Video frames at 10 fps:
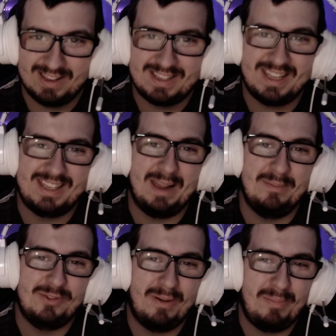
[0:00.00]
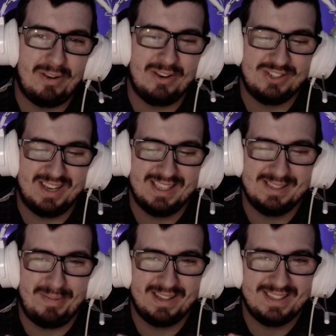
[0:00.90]
He came to apologize,
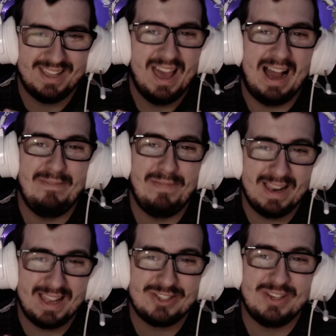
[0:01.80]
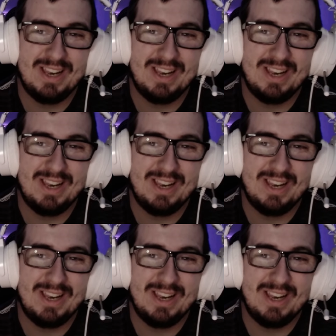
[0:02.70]
but I feel like she